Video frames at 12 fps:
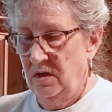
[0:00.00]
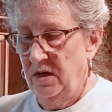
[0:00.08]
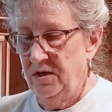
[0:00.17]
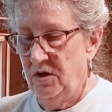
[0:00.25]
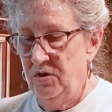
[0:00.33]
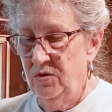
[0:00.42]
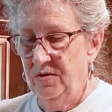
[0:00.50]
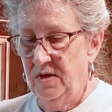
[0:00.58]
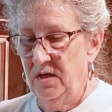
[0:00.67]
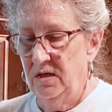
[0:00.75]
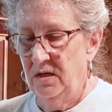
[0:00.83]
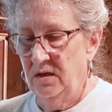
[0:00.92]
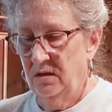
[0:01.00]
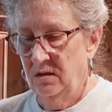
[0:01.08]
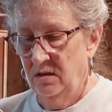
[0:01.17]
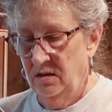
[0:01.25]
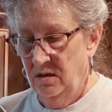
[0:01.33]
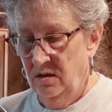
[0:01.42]
I know you're thinking,
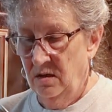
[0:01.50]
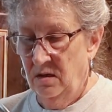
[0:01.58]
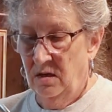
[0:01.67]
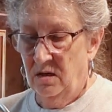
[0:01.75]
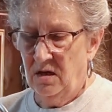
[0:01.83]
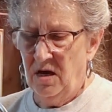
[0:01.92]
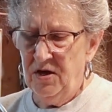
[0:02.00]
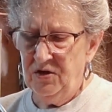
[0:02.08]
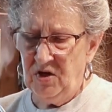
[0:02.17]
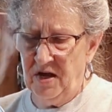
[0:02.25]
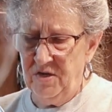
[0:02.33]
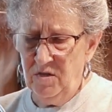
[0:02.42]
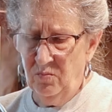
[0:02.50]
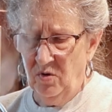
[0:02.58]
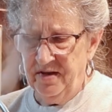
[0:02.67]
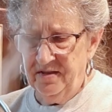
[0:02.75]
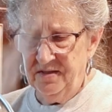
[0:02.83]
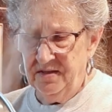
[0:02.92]
gosh, how do you
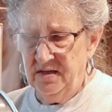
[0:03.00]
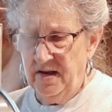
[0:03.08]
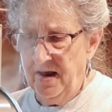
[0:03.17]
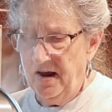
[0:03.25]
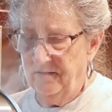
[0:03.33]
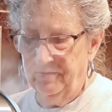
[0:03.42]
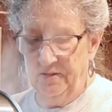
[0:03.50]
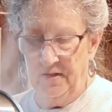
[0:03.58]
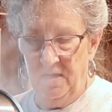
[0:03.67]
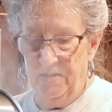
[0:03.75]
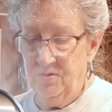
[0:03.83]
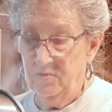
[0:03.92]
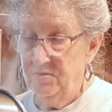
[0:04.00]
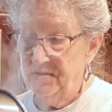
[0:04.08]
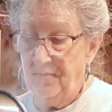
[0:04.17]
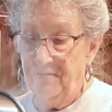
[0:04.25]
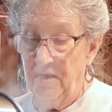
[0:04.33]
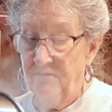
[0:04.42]
break this in half? And the answer
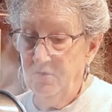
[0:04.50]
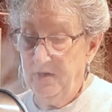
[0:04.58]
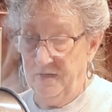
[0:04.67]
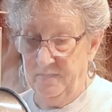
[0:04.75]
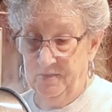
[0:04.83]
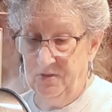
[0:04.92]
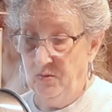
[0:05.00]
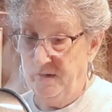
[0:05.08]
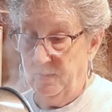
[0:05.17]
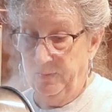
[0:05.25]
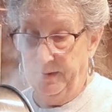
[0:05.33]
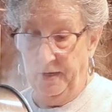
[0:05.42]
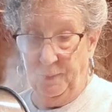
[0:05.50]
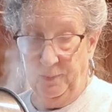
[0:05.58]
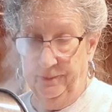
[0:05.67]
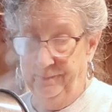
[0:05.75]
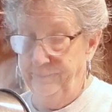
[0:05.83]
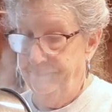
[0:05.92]
is I've never done it, so I don't know.
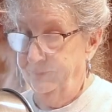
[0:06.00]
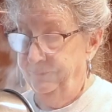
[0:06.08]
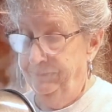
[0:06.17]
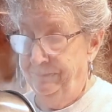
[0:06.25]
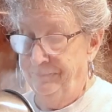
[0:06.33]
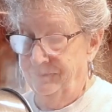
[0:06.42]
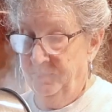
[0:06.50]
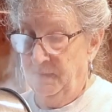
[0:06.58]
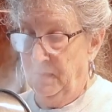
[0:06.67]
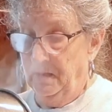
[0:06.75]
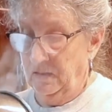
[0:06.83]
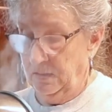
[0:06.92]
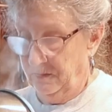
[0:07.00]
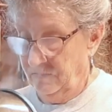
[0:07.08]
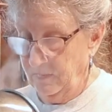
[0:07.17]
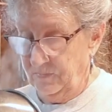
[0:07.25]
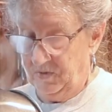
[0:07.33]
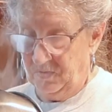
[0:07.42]

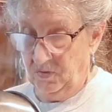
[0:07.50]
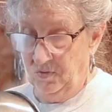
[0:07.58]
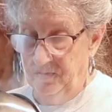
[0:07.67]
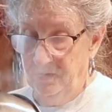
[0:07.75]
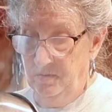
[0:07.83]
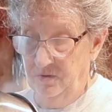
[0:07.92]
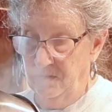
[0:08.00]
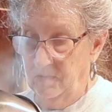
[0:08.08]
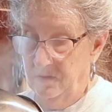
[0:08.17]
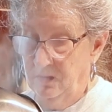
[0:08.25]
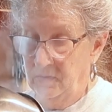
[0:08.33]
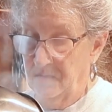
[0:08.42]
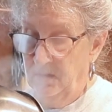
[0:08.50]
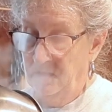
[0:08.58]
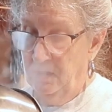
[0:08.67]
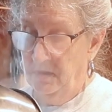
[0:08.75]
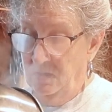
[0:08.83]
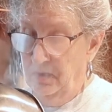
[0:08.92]
I'm certain
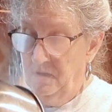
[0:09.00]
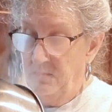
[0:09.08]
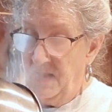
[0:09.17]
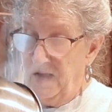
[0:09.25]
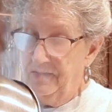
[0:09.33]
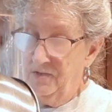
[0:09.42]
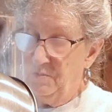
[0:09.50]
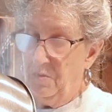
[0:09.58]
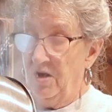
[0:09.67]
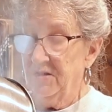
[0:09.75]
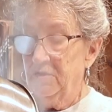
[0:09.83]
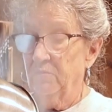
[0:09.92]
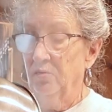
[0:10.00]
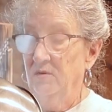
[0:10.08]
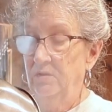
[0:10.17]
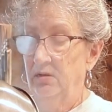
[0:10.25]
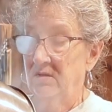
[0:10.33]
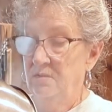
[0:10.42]
the math is possible.